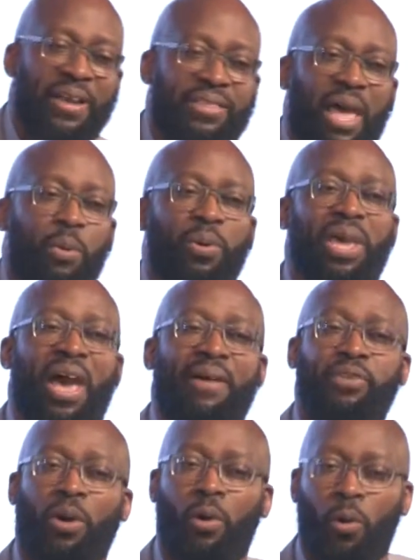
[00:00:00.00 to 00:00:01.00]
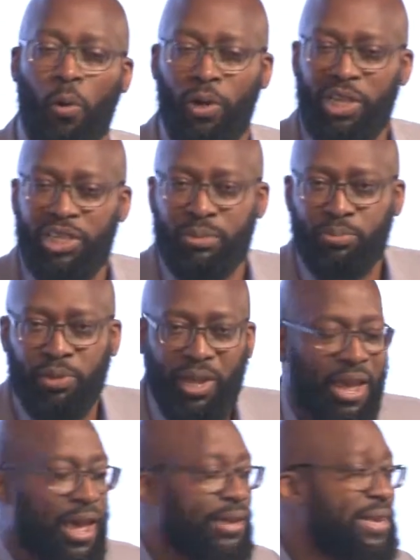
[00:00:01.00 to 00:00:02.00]
that we have the Holy Spirit
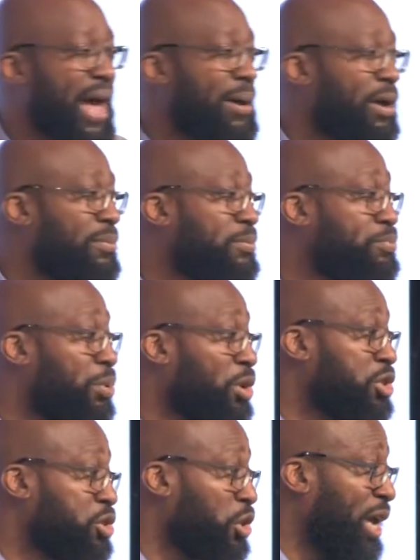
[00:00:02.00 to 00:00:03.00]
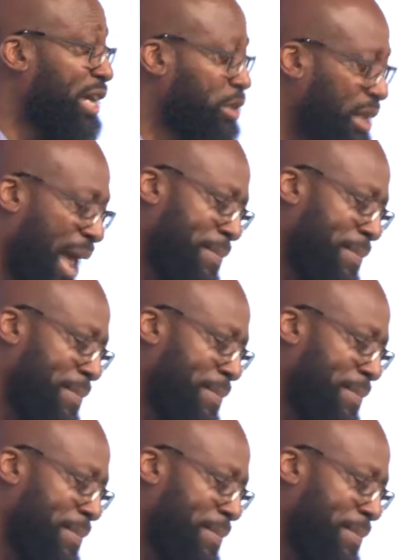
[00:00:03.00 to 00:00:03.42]
that portrays, that